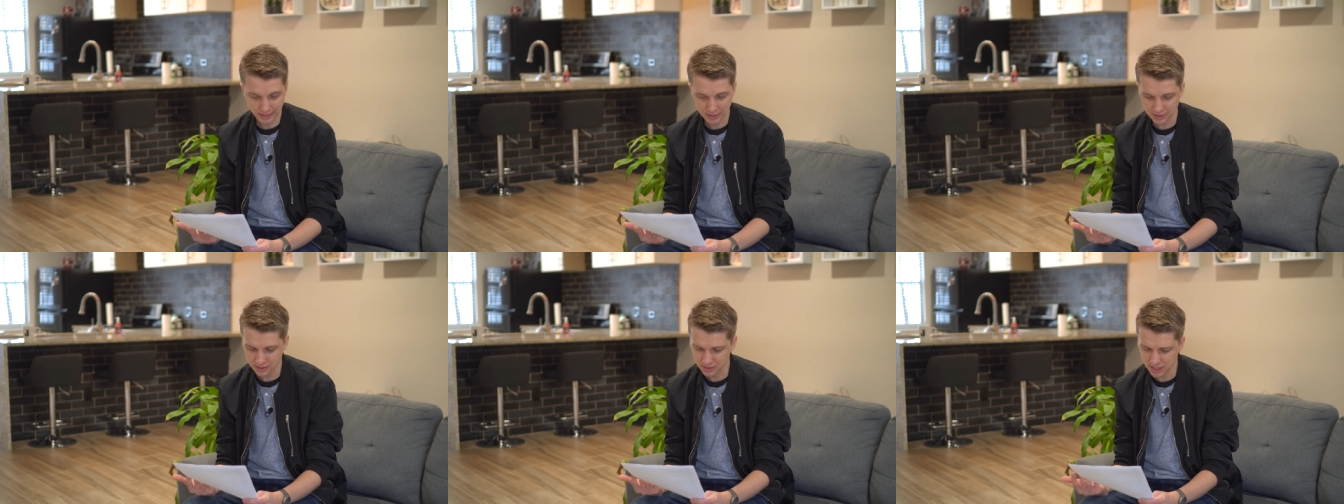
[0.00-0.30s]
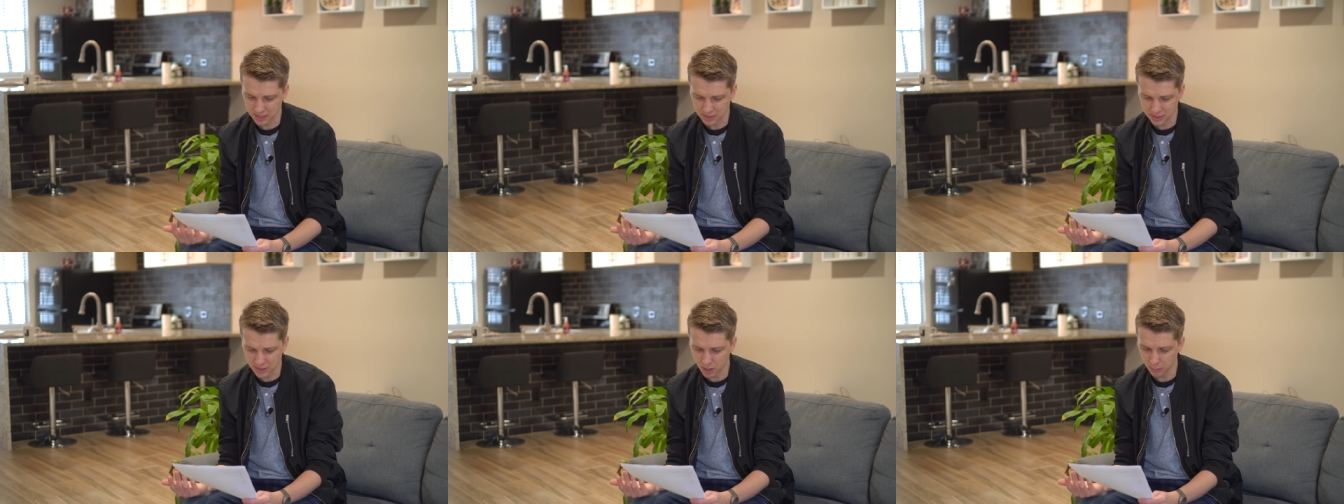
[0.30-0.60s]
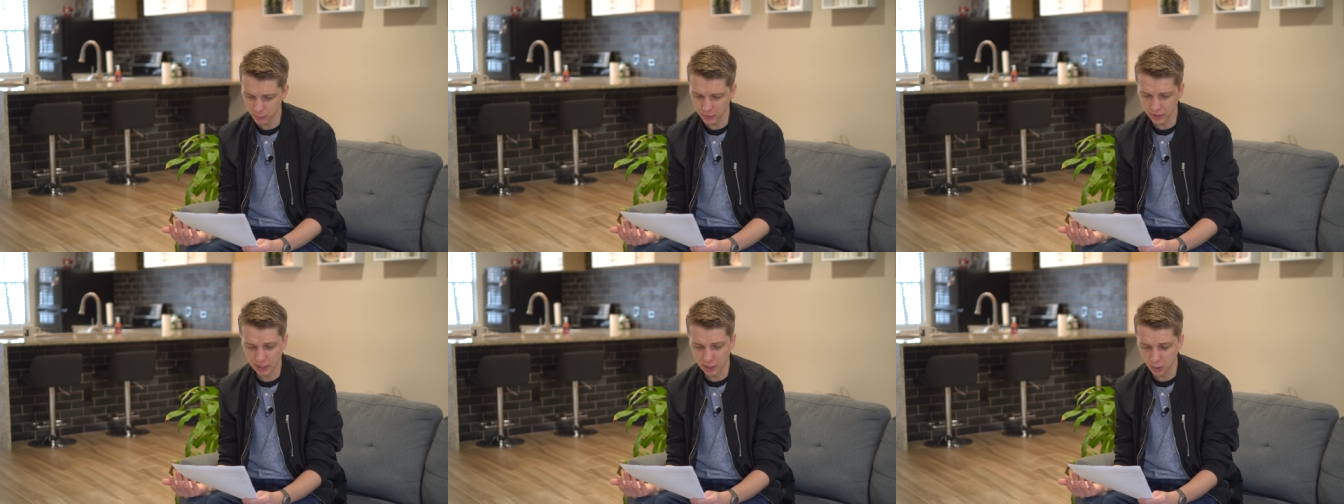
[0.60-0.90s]
I guess that's
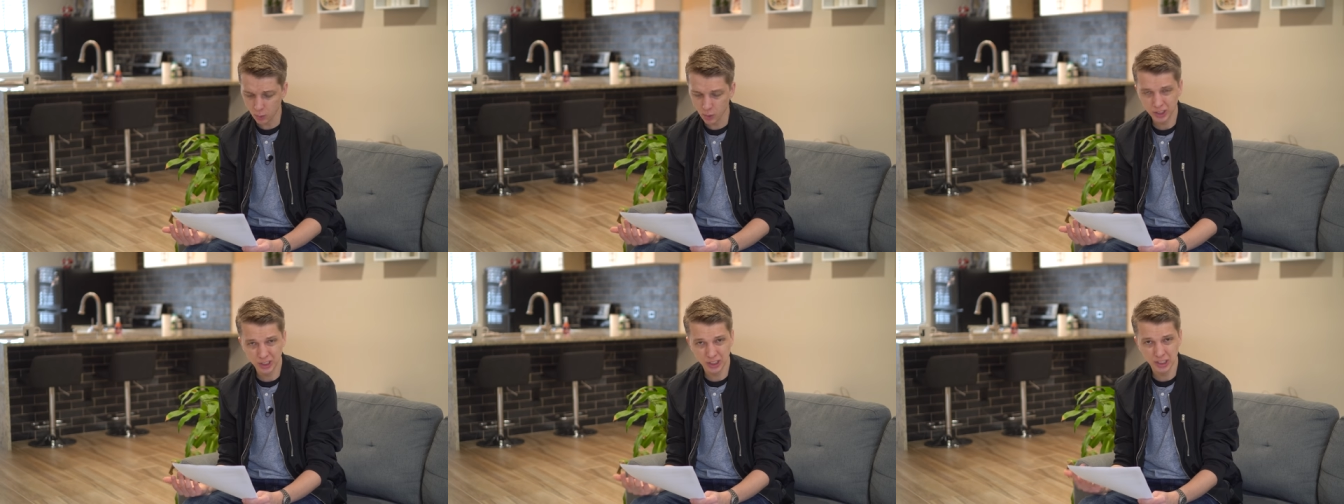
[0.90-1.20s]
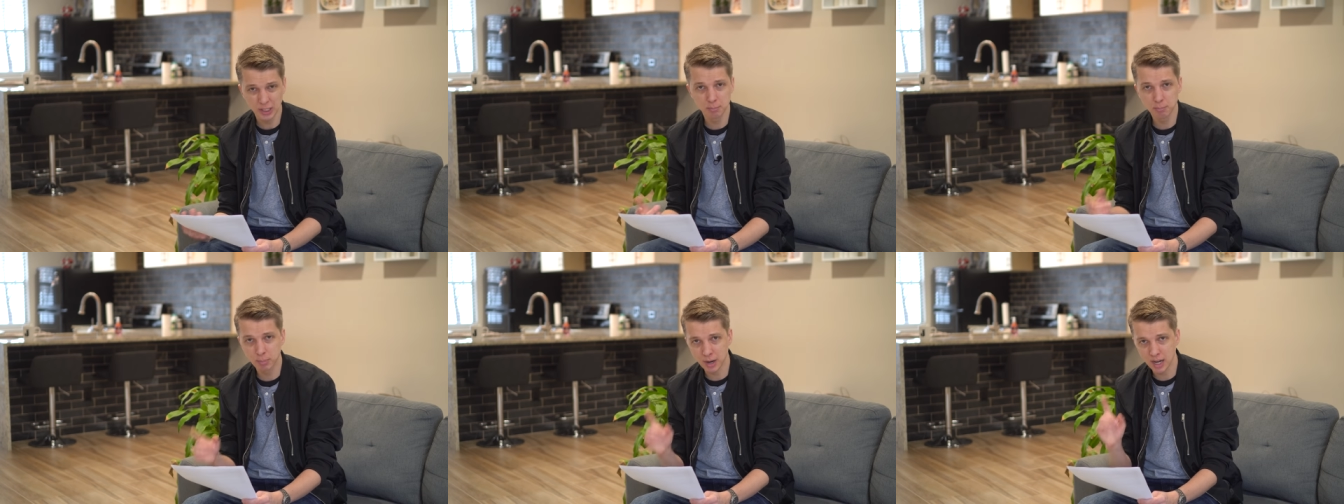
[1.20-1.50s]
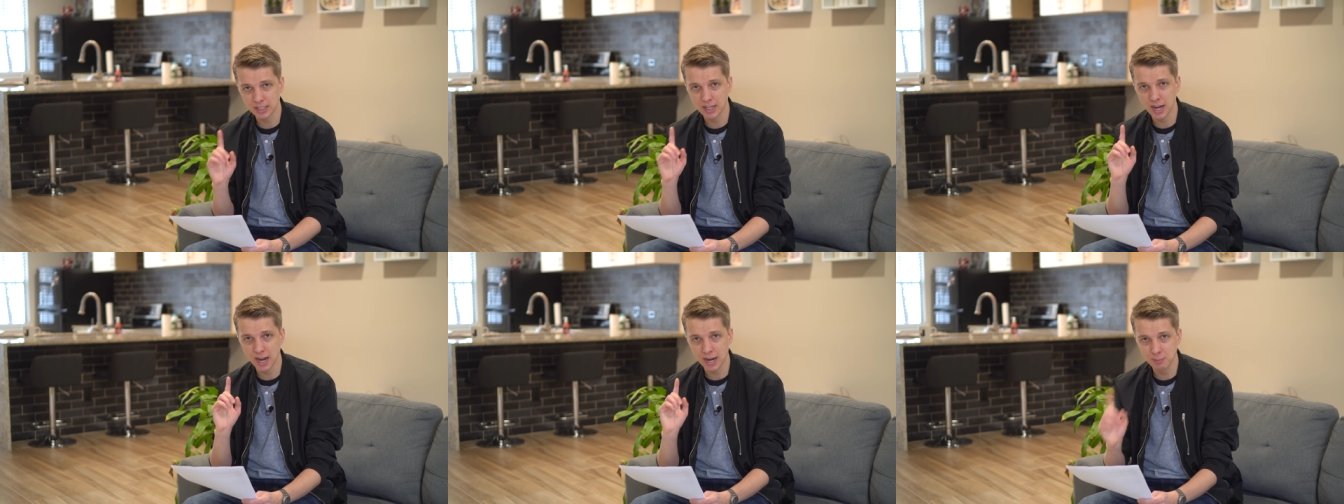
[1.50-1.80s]
not really a question,
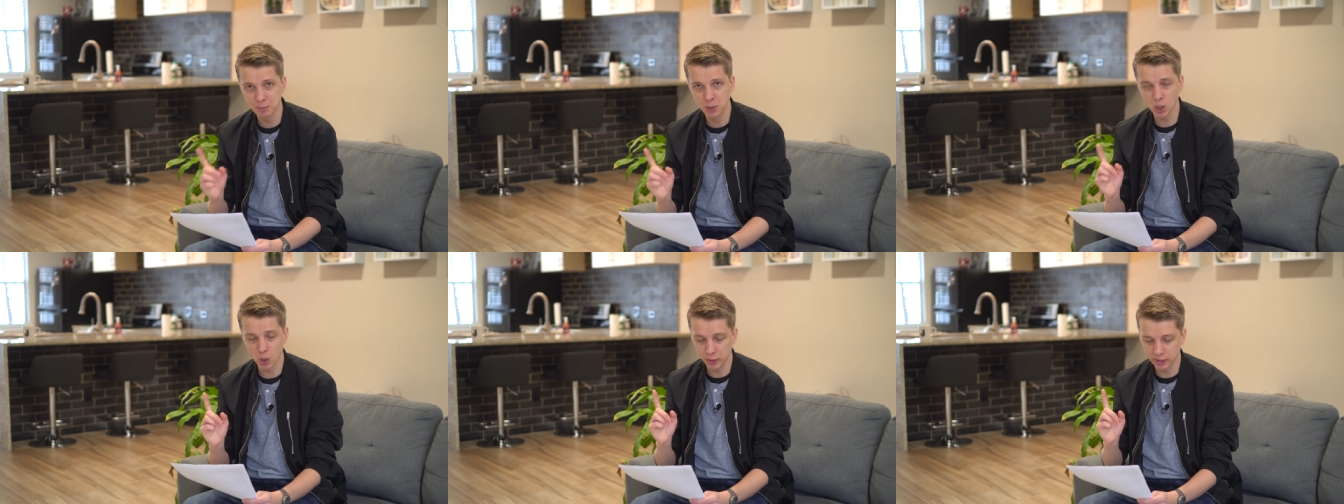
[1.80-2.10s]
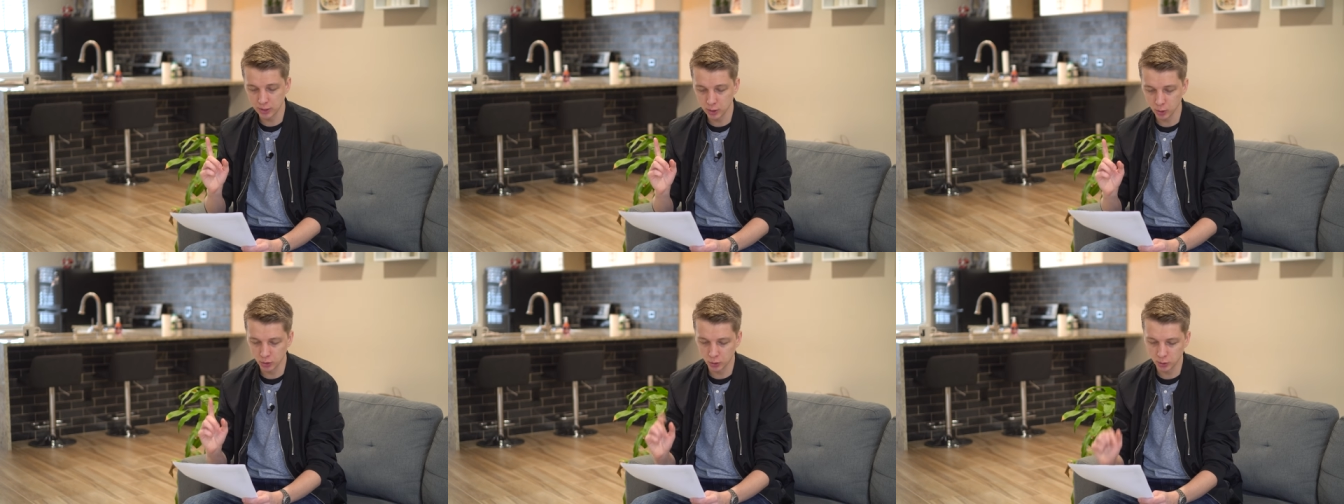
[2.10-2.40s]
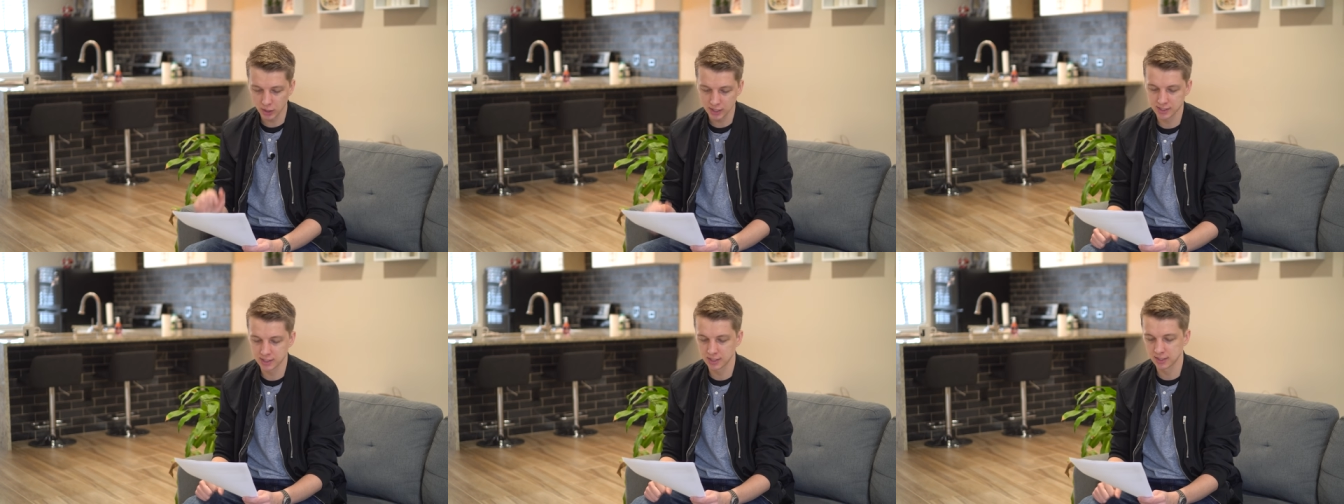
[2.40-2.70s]
but I'm going to
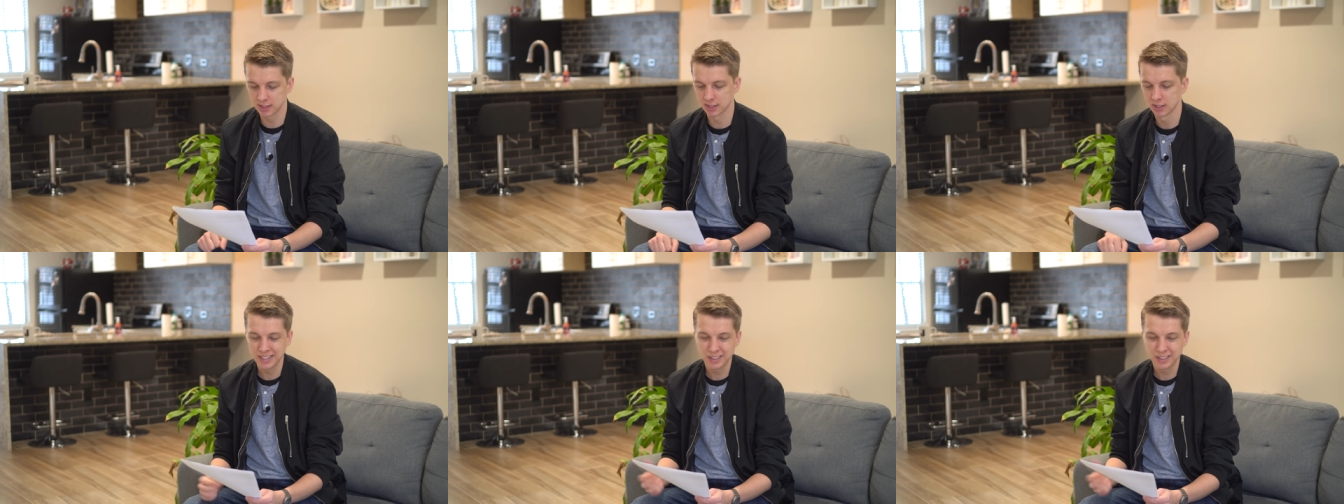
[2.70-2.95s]
address it.